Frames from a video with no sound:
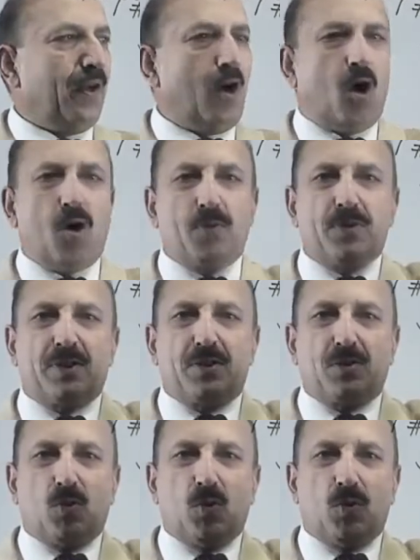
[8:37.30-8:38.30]

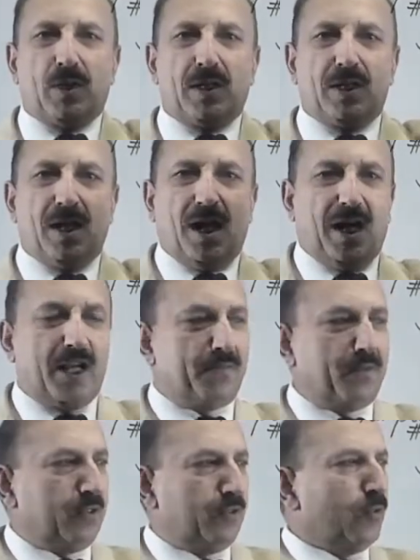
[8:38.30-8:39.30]
opposite over
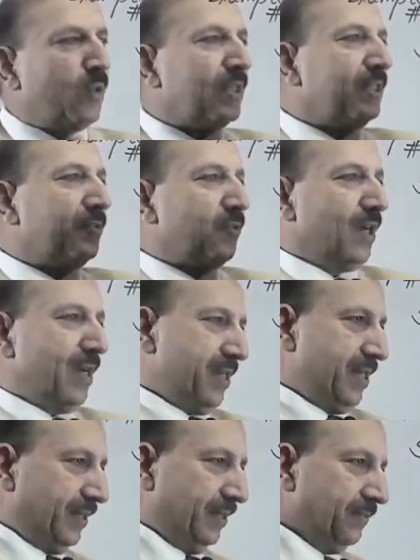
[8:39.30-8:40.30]
hypotenuse. Look at the
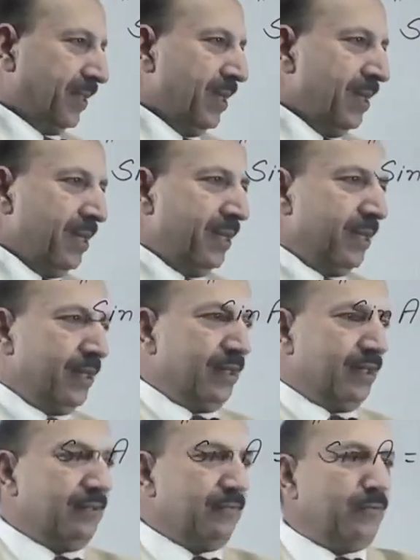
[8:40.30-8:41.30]
triangle.
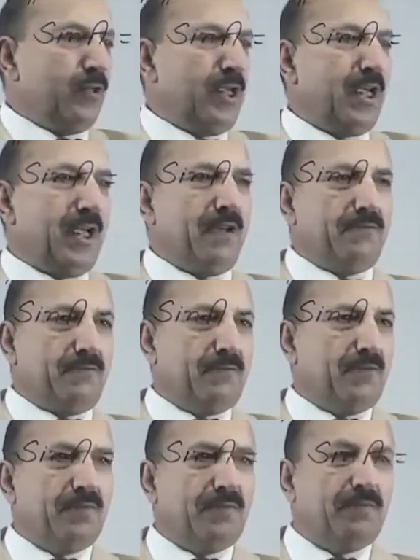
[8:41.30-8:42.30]
Here
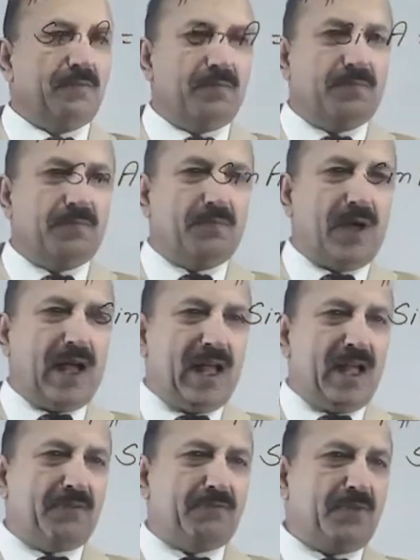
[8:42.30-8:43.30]
I
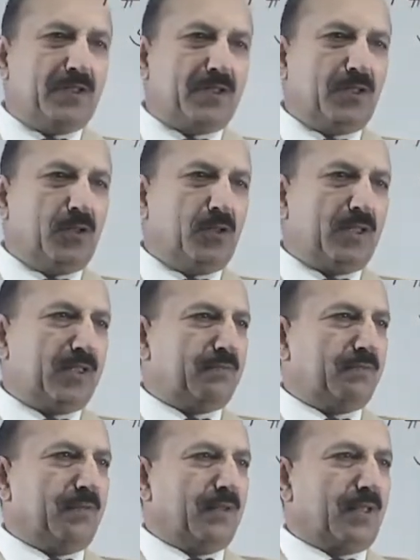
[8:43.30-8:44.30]
have
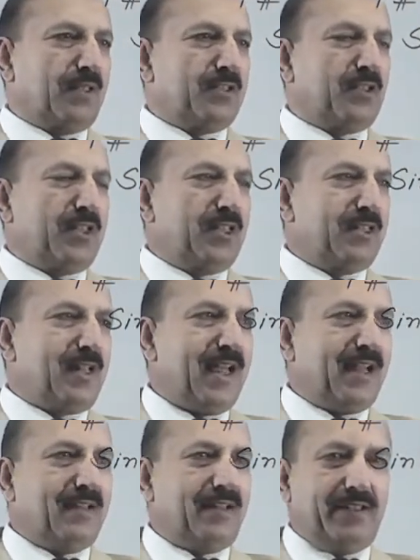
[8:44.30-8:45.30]
considered
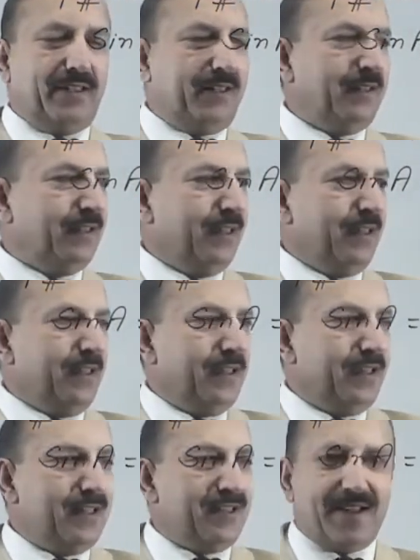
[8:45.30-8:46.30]
angle A.
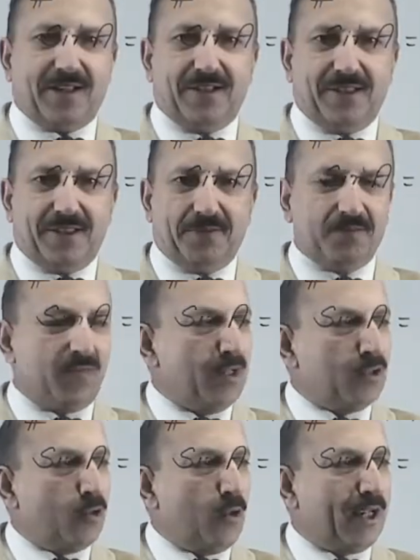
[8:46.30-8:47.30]
Here is angle A.
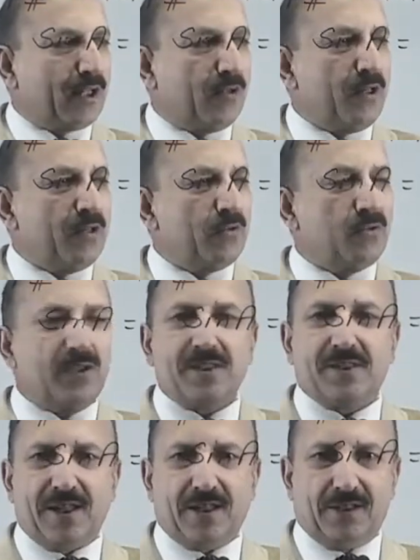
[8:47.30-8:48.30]
So according to
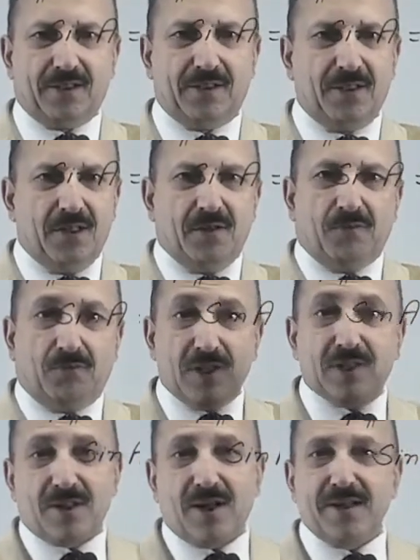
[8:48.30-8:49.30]
this angle, which
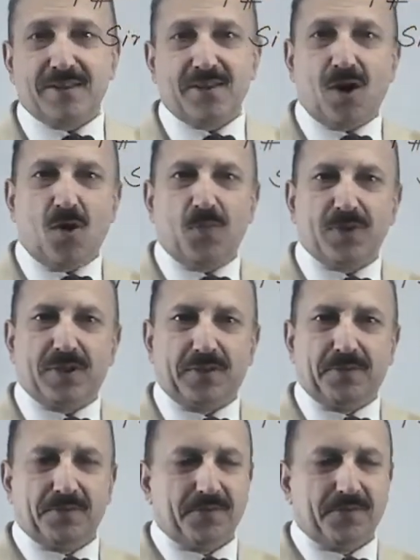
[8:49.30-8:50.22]
side is the opposite?